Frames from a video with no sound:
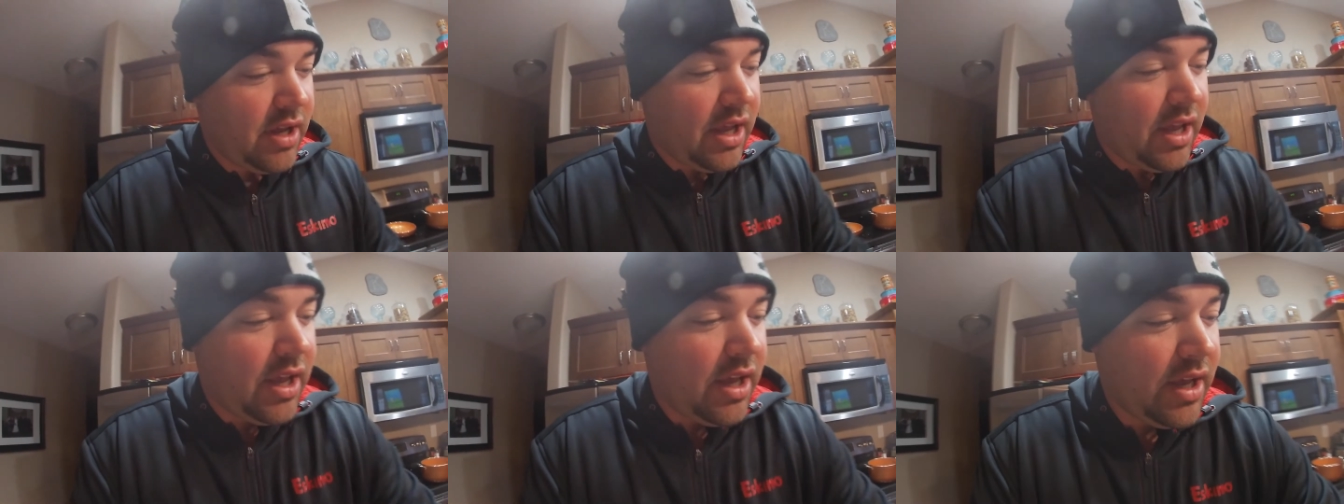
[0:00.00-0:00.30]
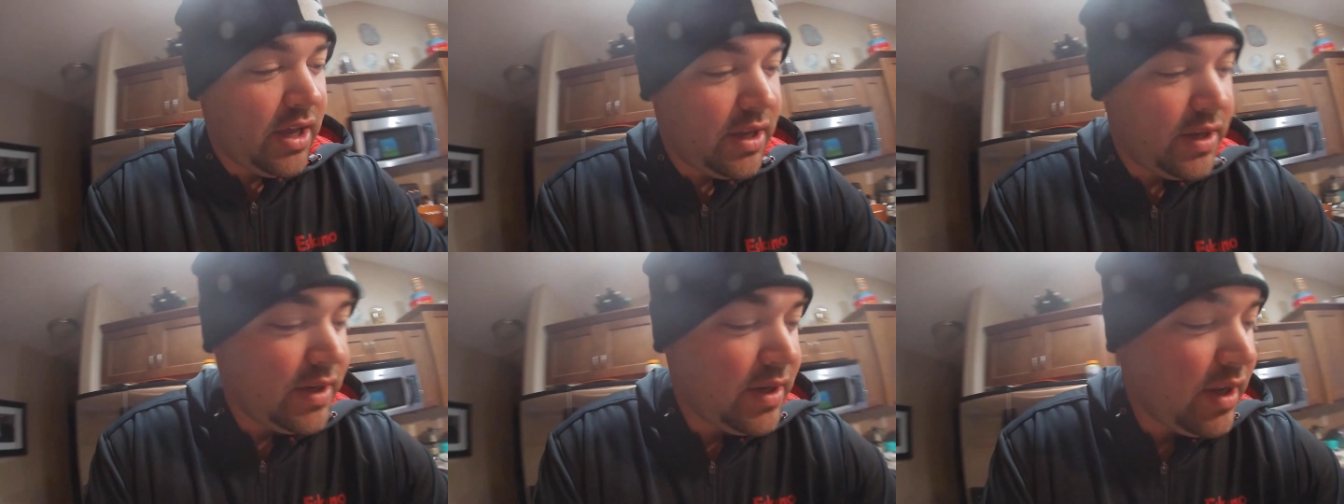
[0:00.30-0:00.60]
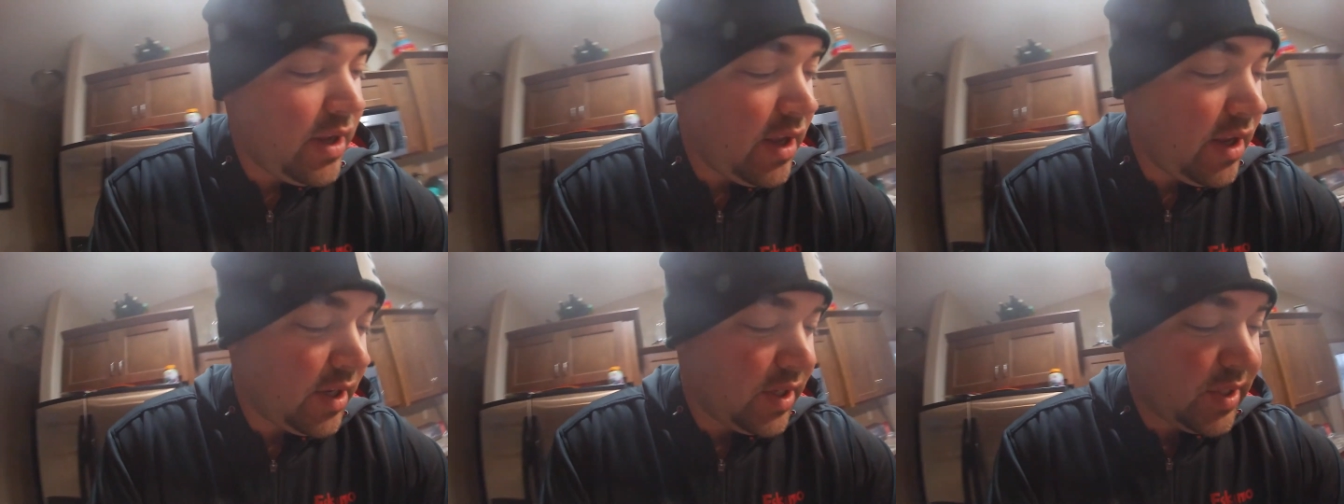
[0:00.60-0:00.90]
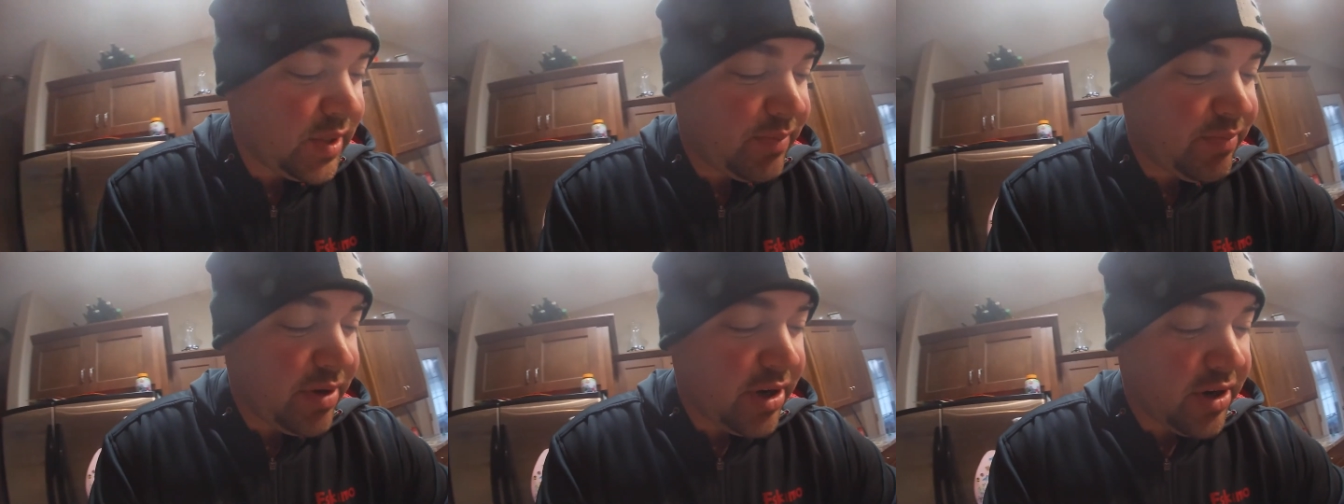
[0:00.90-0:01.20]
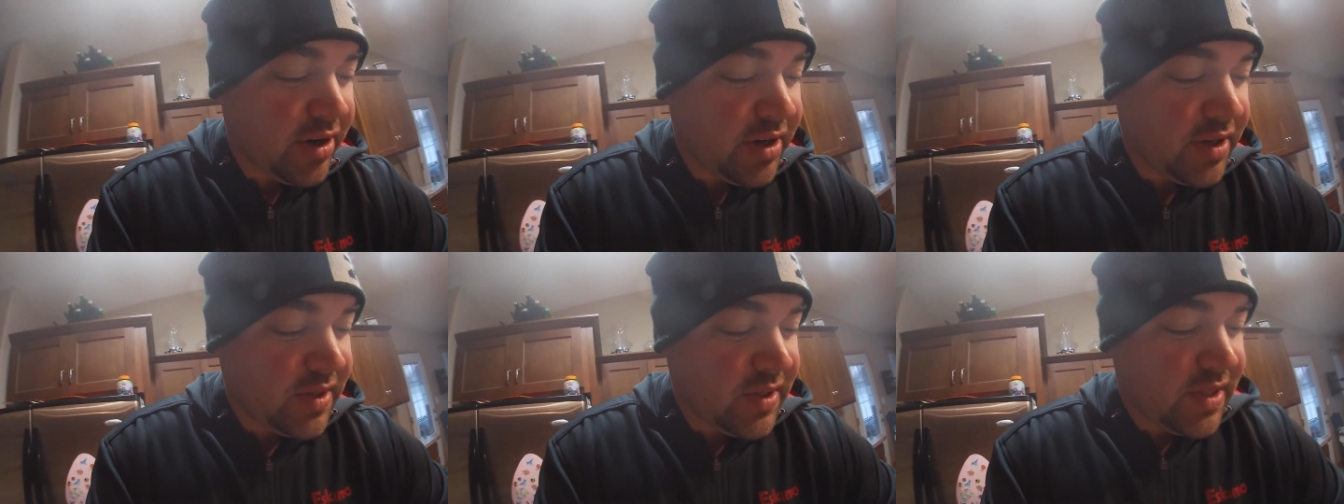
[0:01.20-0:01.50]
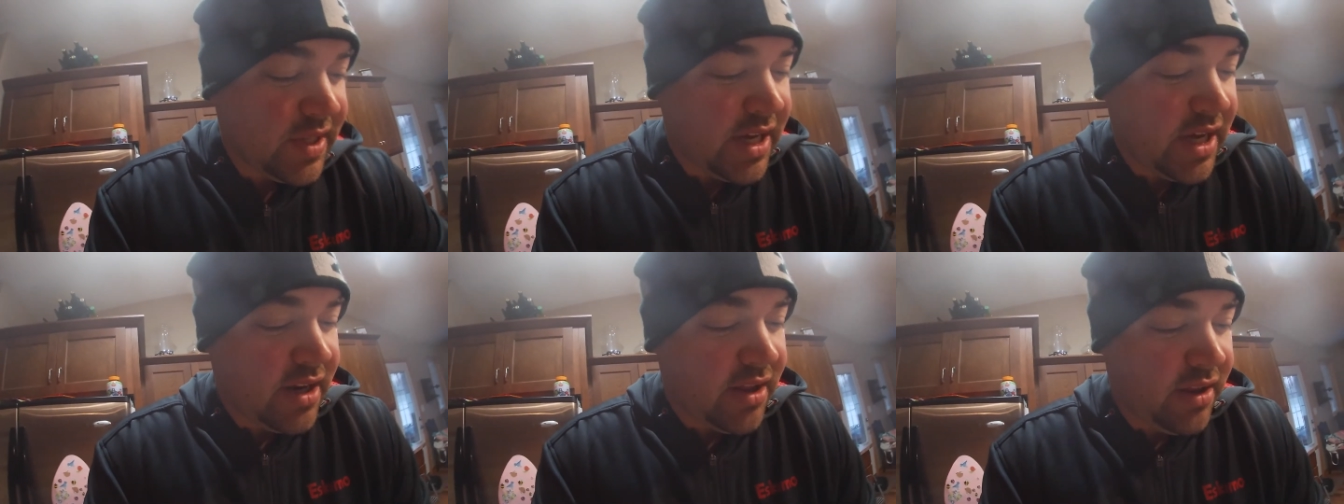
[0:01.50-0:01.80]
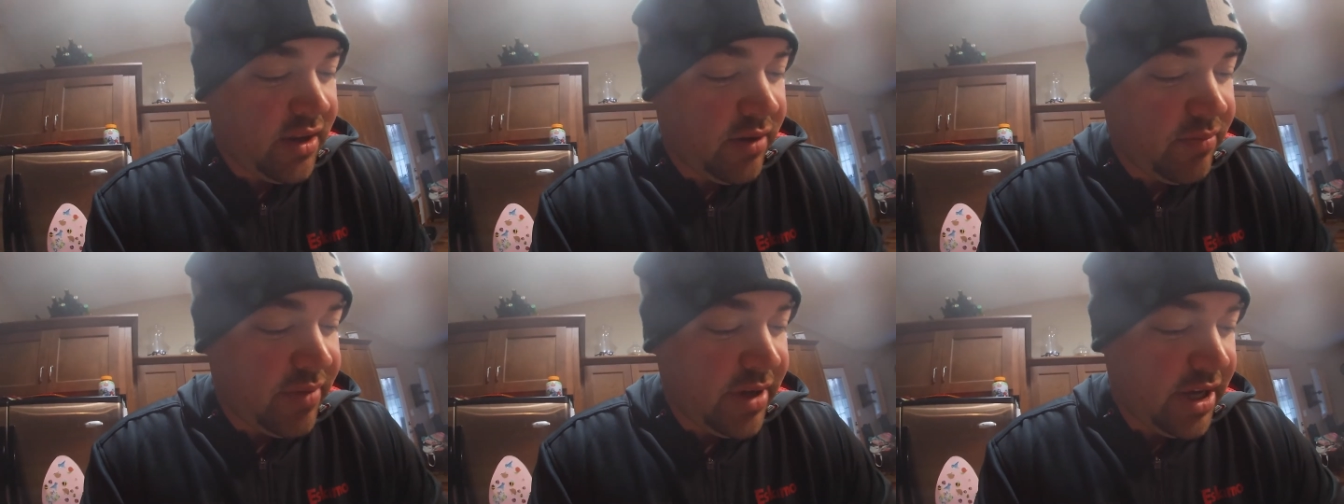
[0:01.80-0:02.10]
and experienced that a
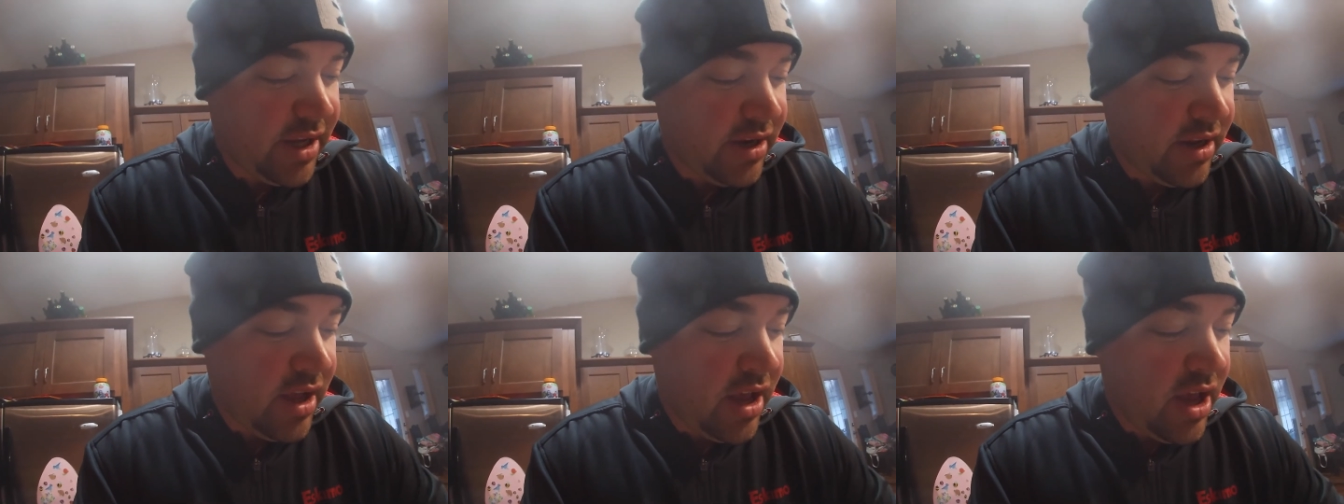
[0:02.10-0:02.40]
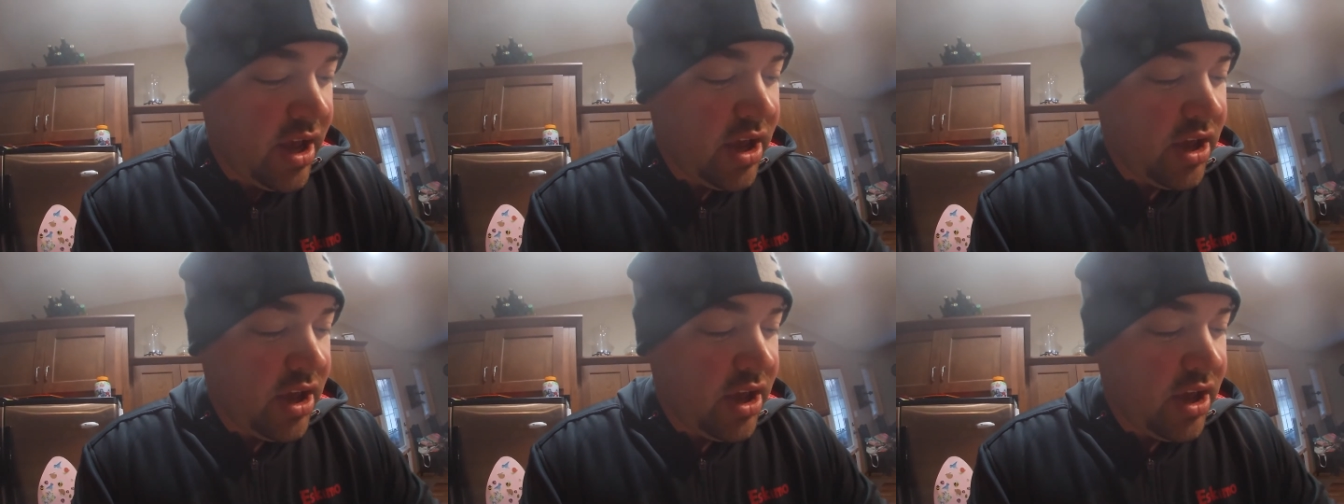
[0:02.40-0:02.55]
little bit,